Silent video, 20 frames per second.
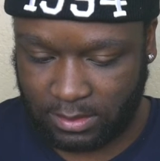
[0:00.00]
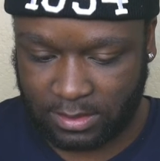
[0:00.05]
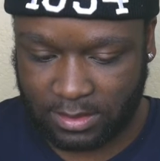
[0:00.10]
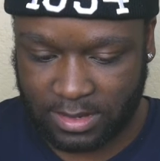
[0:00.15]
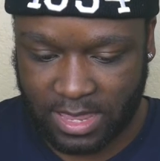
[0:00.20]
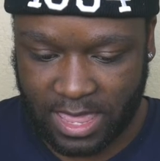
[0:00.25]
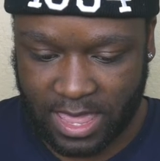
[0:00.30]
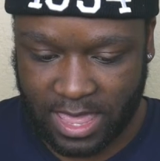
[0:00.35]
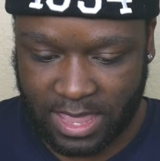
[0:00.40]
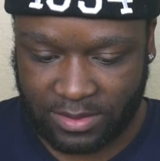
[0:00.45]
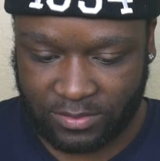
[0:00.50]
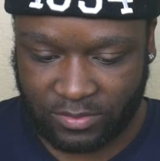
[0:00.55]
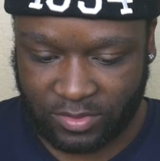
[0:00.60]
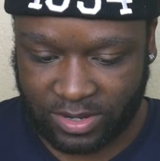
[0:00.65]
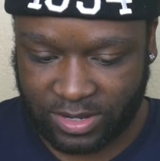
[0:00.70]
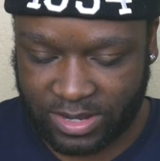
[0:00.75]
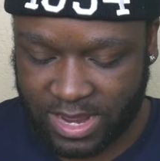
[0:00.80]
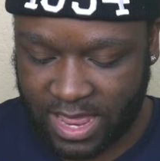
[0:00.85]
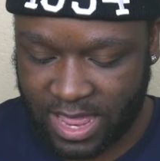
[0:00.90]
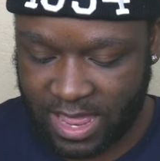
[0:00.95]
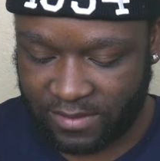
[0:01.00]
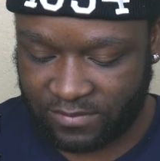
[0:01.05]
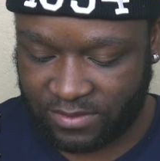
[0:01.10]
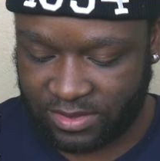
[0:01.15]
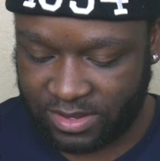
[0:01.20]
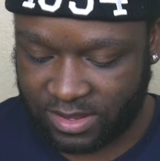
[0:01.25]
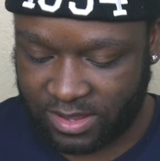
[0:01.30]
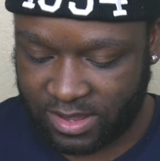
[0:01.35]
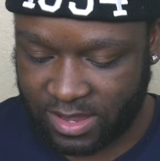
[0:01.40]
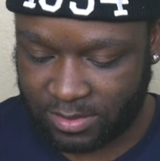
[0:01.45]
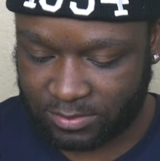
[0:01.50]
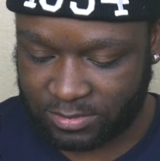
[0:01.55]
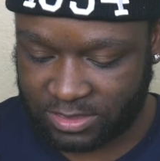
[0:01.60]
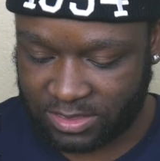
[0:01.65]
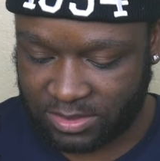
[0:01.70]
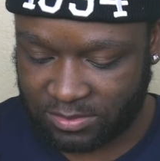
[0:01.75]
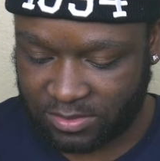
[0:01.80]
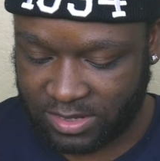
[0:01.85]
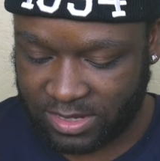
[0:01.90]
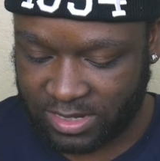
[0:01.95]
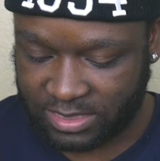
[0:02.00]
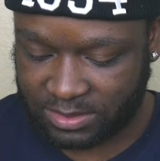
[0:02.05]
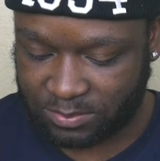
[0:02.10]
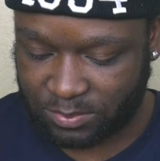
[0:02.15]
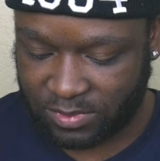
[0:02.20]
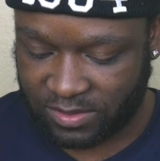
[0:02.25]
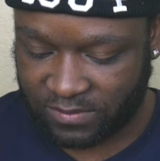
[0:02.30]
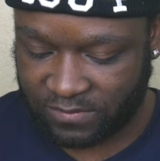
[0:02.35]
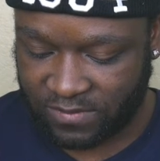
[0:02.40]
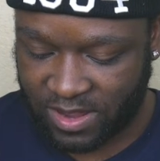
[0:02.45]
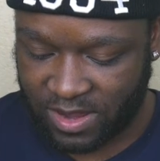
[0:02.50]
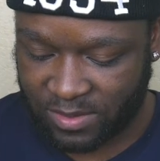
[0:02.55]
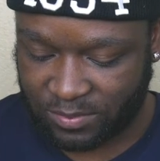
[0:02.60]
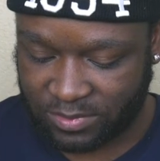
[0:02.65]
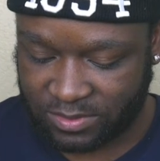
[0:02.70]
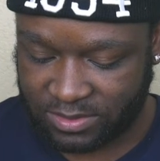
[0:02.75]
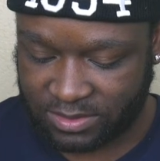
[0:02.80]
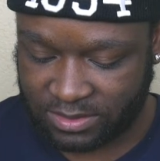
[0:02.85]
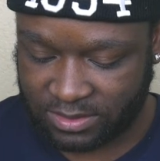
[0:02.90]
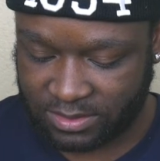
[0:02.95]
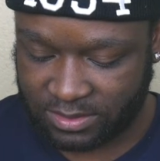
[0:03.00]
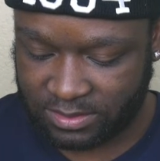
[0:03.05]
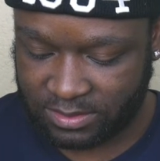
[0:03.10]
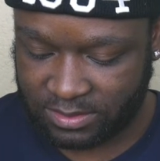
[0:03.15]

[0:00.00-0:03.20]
and we're gonna have Viacom CBS be 5%.